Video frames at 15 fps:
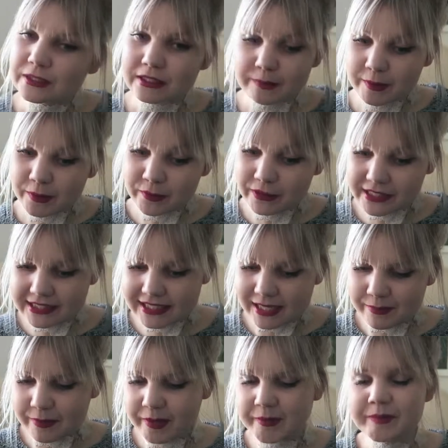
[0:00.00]
It's a bit crazy,
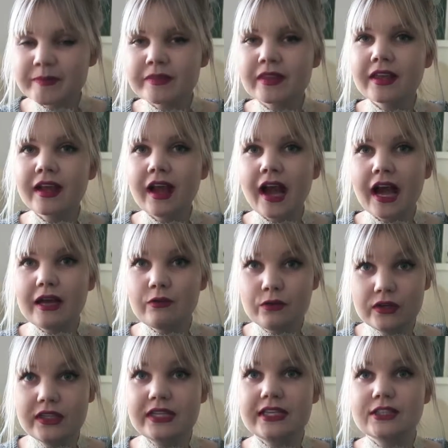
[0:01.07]
but I
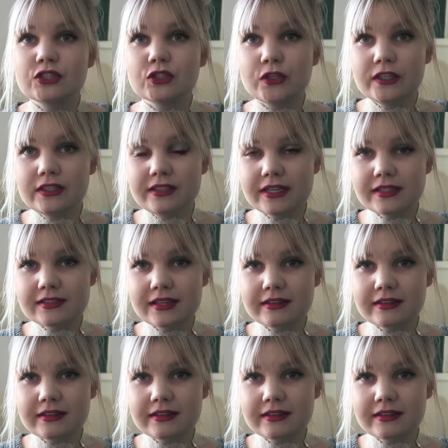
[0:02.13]
really enjoyed this.